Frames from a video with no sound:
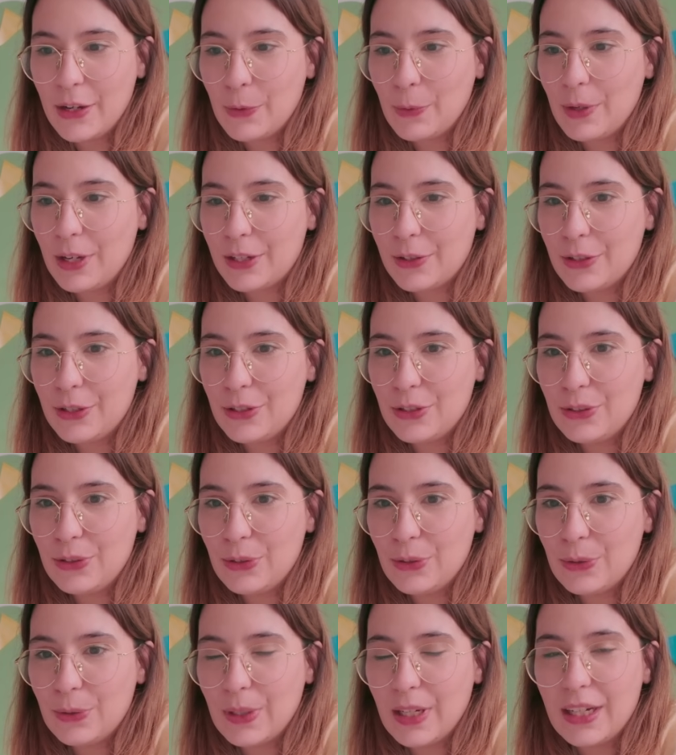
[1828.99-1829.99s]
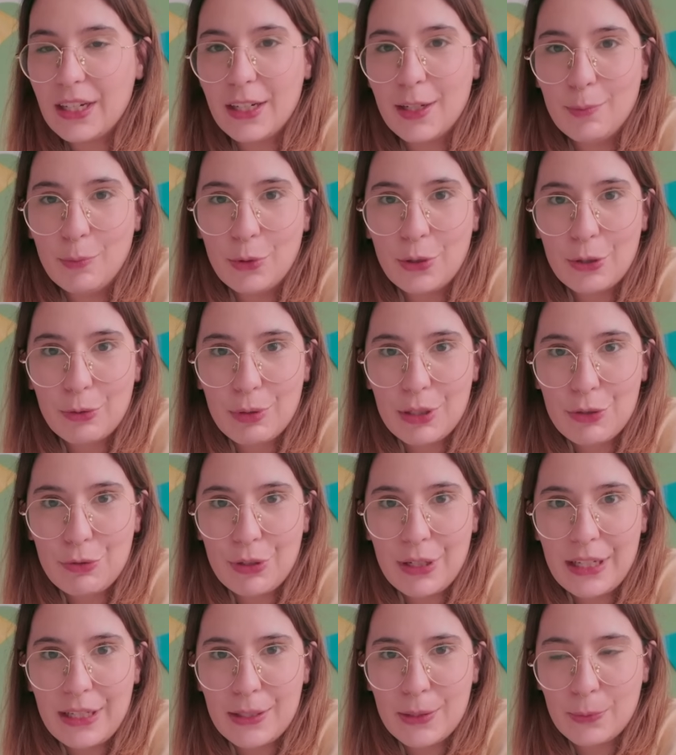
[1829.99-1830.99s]
We are going to do a book
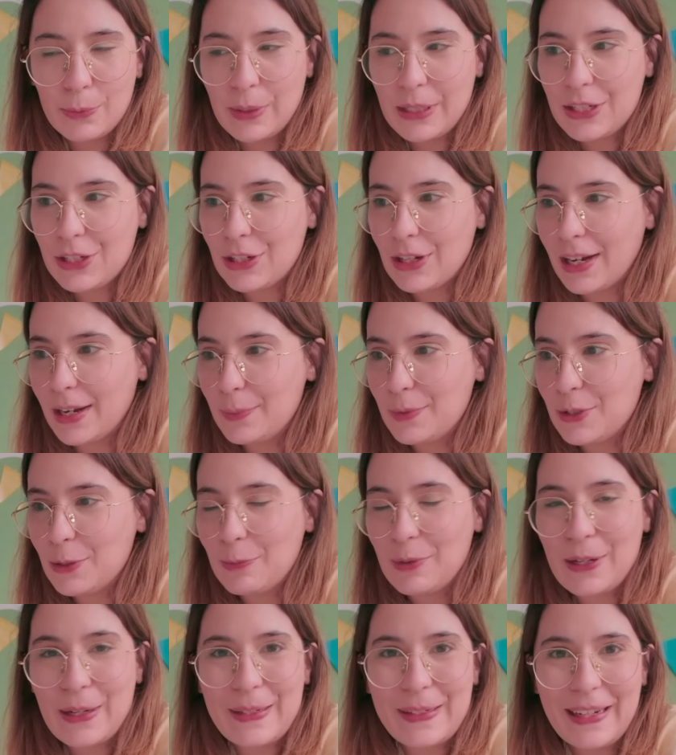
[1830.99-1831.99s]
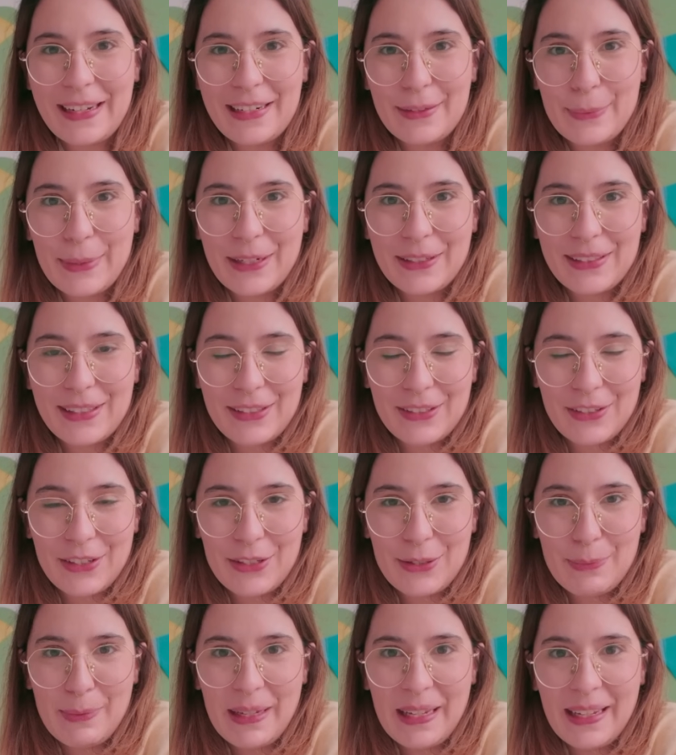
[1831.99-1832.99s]
retreat, which I'm super excited about. It's
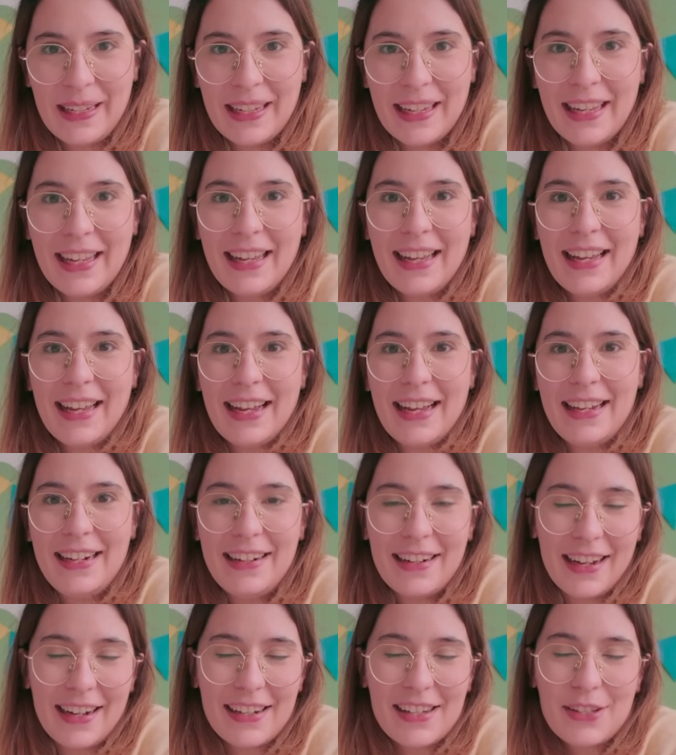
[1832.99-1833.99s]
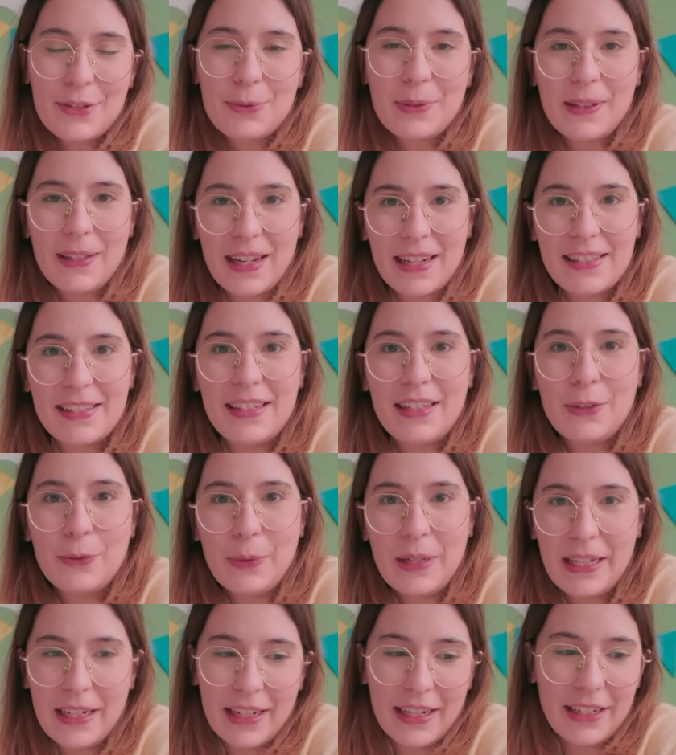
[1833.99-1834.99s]
going to be a nice relaxing
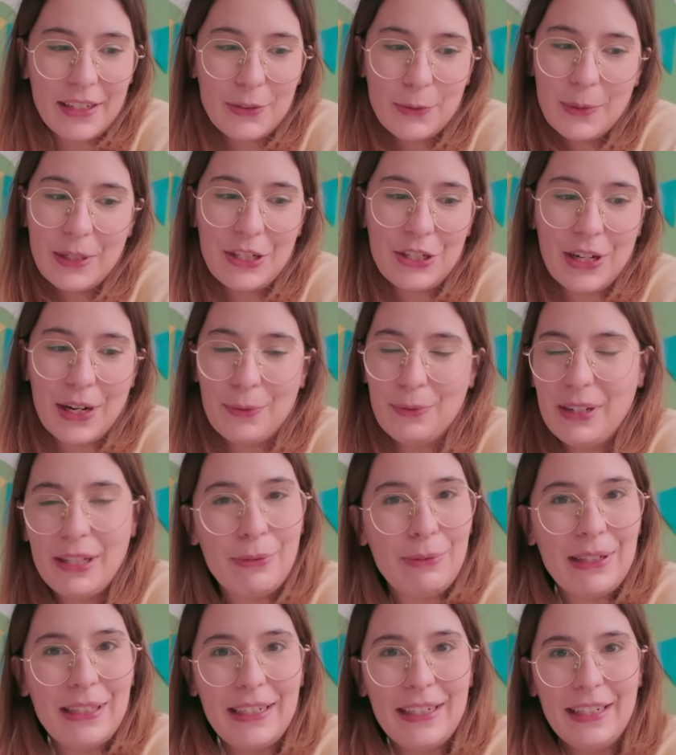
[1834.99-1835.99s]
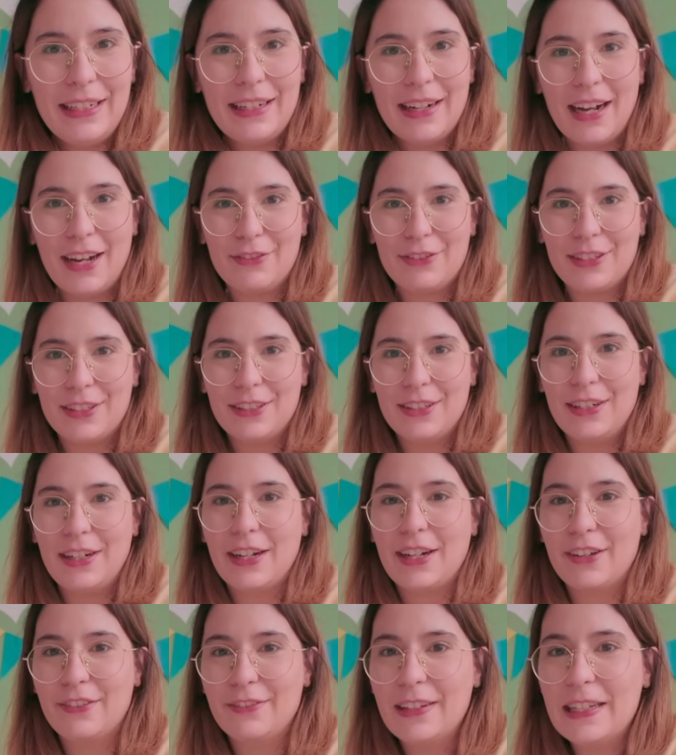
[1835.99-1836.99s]
weekend, which I really need after
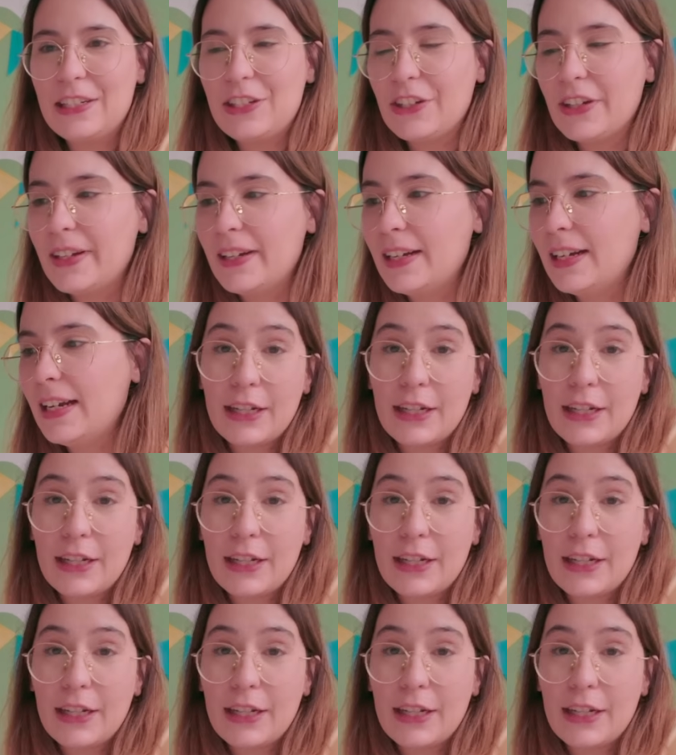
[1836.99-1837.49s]
a convention.